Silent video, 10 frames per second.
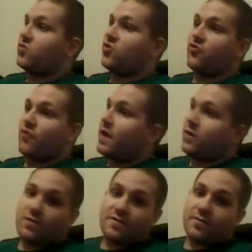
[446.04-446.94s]
the
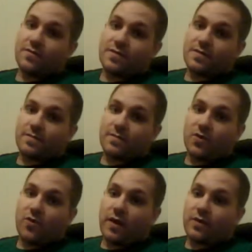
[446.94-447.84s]
trailers for
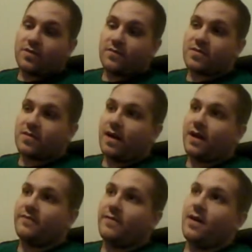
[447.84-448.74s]

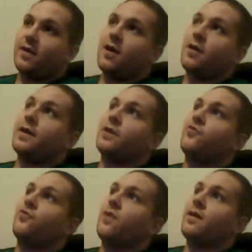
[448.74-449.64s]
Skyfall are
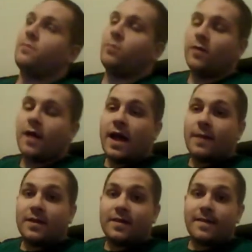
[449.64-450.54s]
incredible.
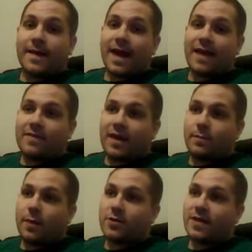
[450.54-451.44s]
I mean,
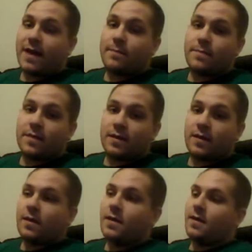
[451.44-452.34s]
Javier Bardem
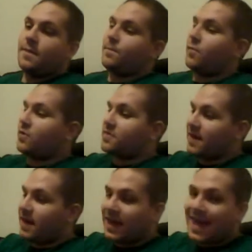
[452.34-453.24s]
looks
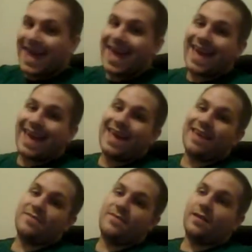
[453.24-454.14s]
like a
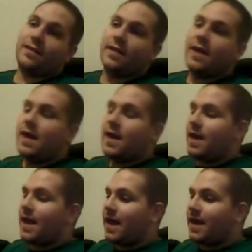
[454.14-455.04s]
kick-ass villain,
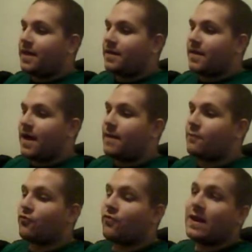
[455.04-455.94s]
and
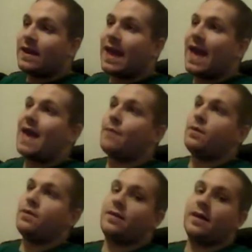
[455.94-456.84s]
I'm really
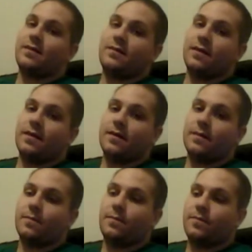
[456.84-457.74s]
happy that
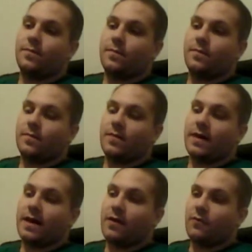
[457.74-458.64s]

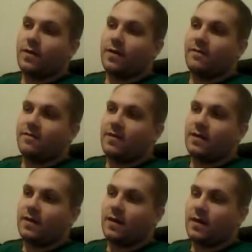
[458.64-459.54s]
they got rid of
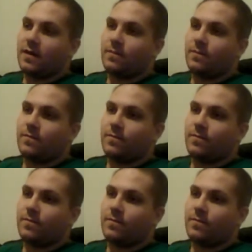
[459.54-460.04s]
the